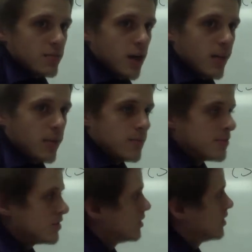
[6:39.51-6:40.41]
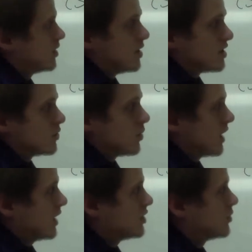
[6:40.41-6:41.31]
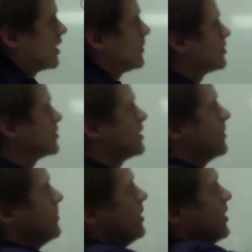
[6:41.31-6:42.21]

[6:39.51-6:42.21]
problems, this is what I do when I'm doing them.